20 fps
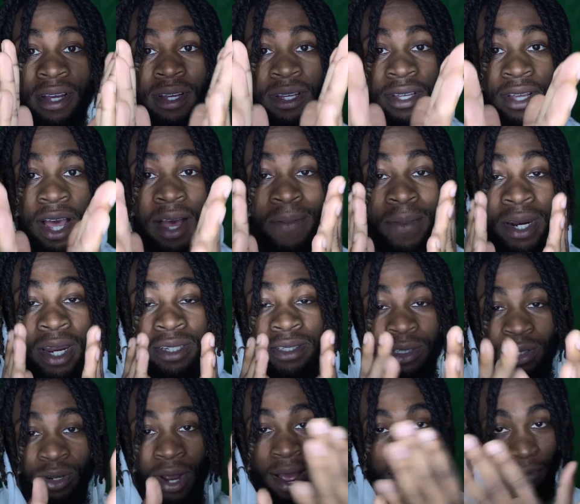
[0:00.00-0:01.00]
Comment, like,
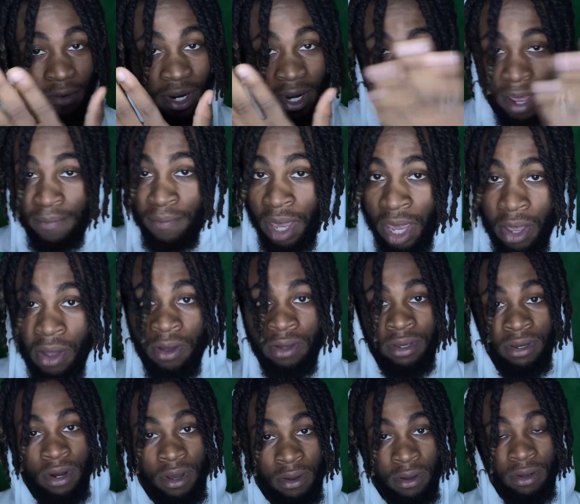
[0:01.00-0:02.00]
subscribe, ring that bell,
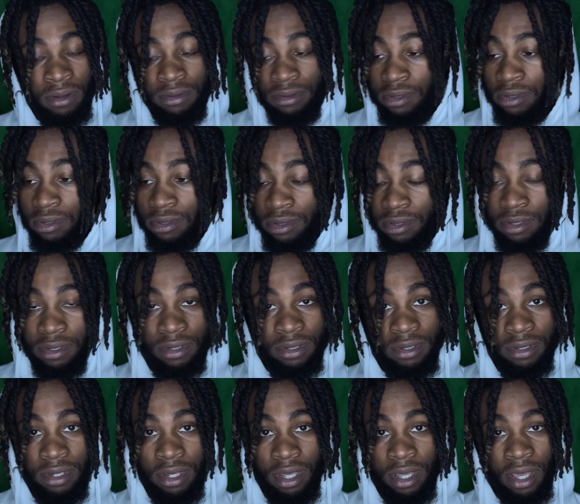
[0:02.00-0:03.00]
you know?
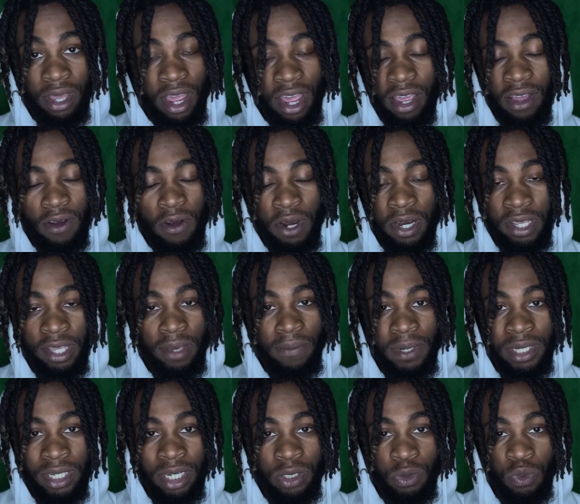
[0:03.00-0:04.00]
It ain't hard to keep in
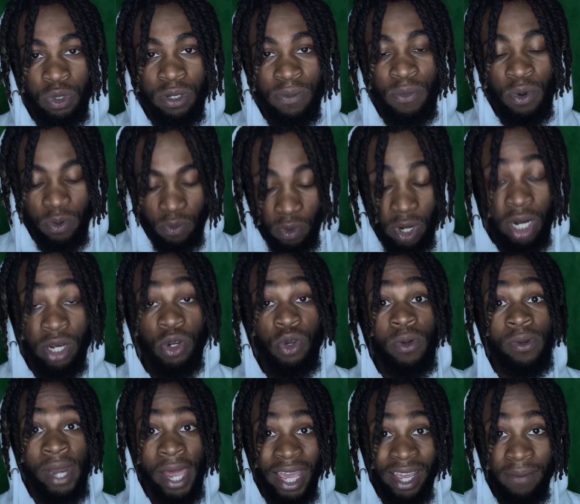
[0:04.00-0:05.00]
touch with your boy. With a
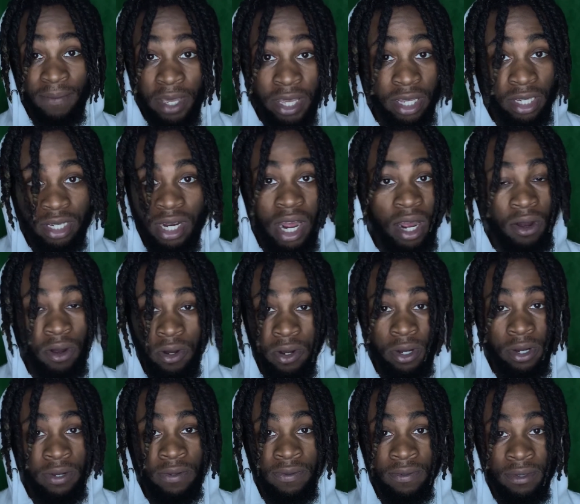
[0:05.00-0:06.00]
dude like me, it's not
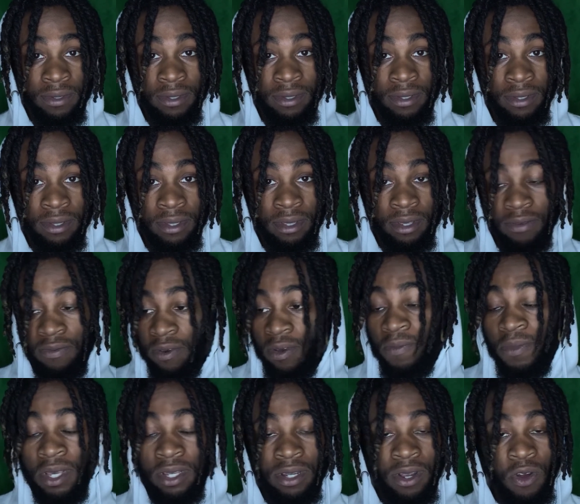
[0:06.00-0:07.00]
hard. You feel
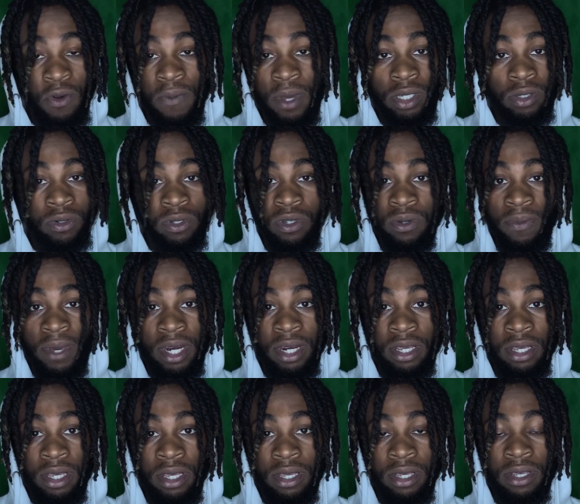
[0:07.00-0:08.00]
me? Because I don't mess with too many.
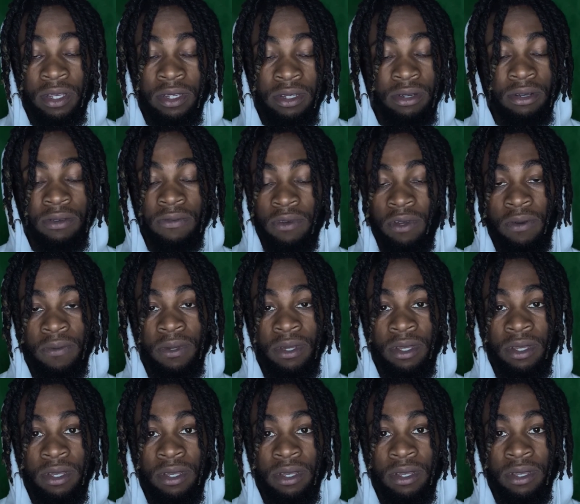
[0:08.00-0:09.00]
So you feel me?
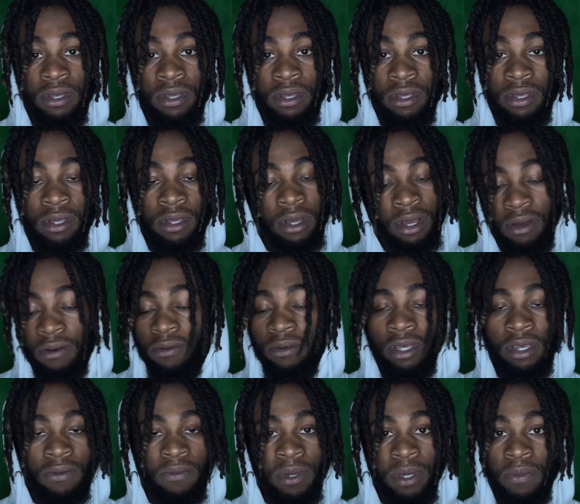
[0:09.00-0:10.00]
I don't
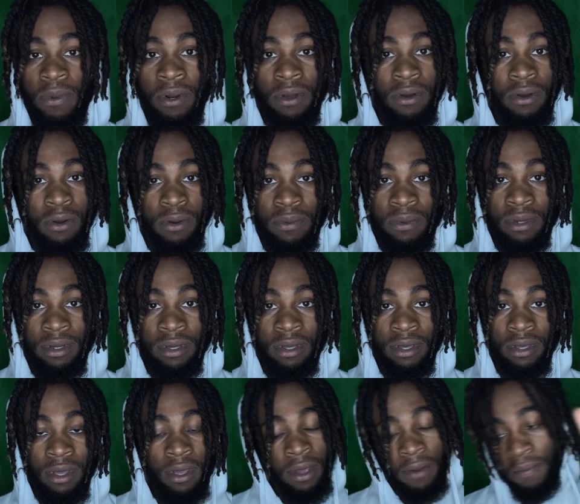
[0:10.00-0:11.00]
leave people on open.
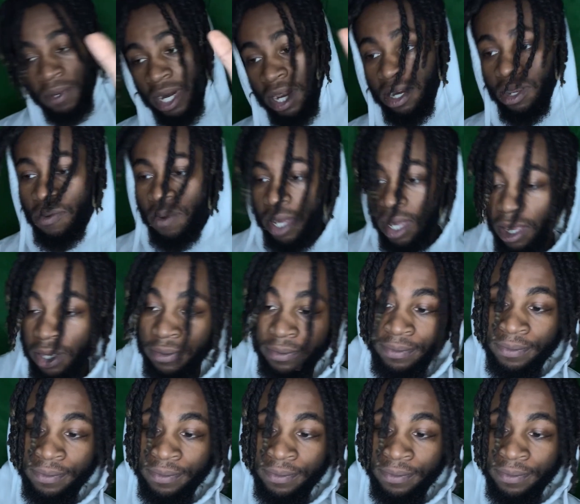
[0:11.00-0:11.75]
But anyway,